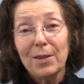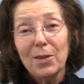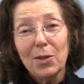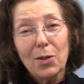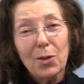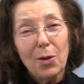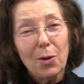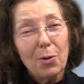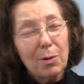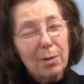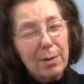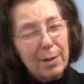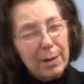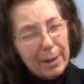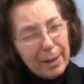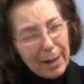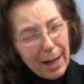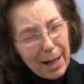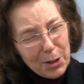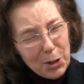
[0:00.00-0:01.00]
So
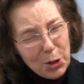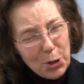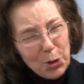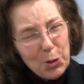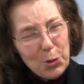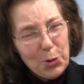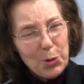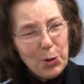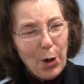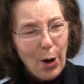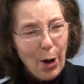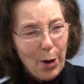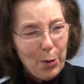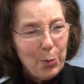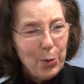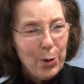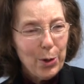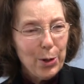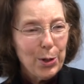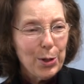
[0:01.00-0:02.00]
let's use our
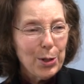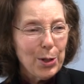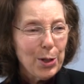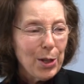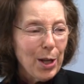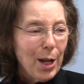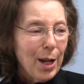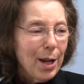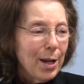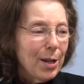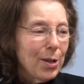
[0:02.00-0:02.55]
words